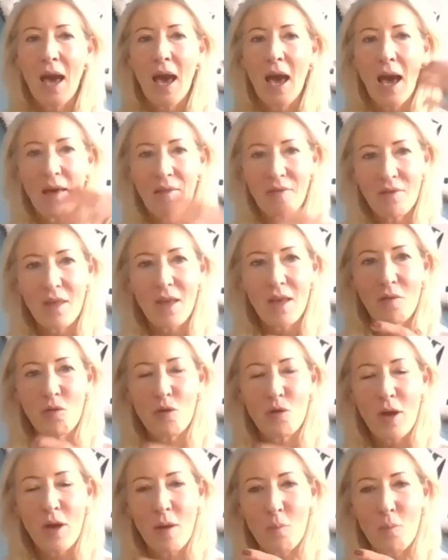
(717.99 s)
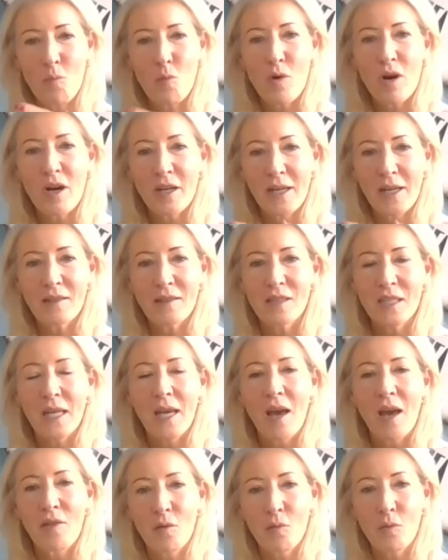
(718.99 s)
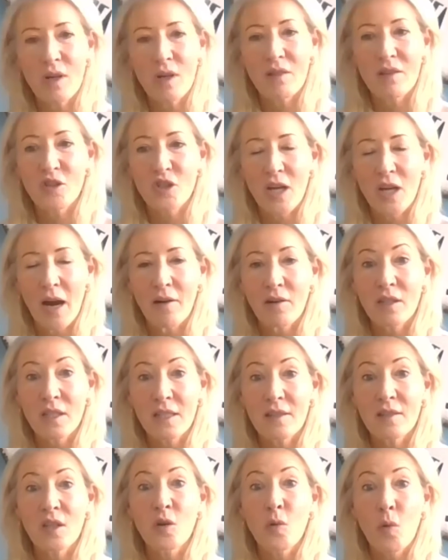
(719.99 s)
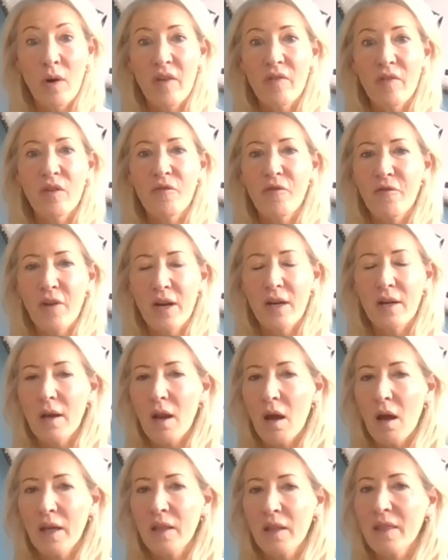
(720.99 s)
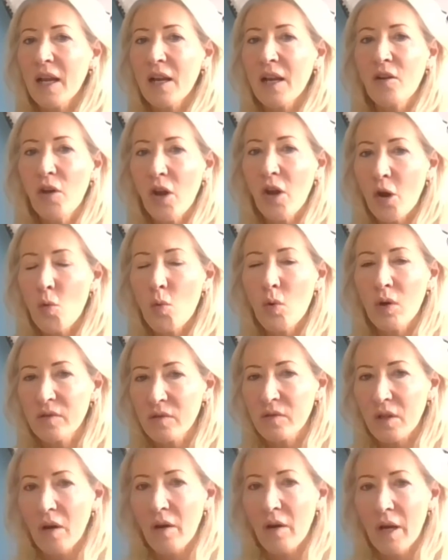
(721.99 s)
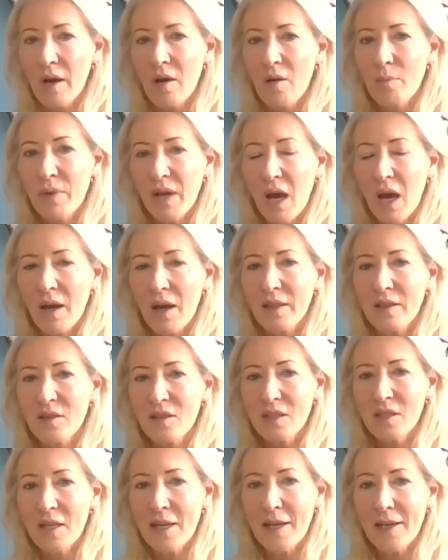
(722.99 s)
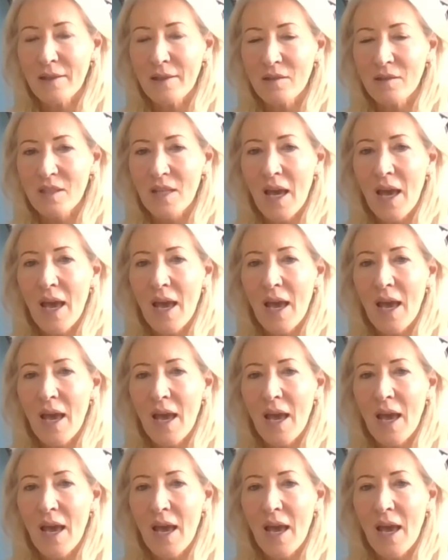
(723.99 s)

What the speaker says: and then them working together with the charities who are on the front line, they know what's going on behind the scenes,